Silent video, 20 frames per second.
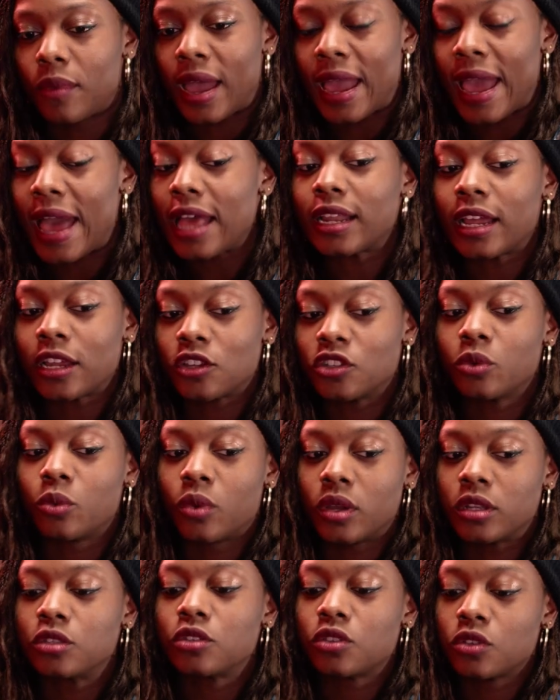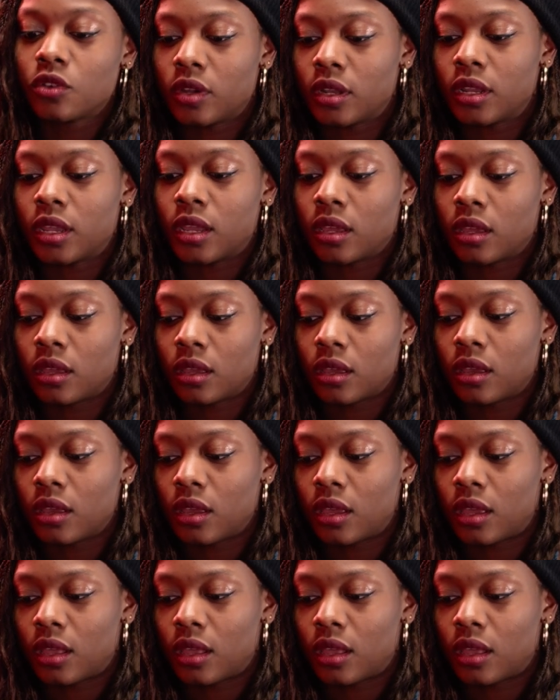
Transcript: I had actually one screening,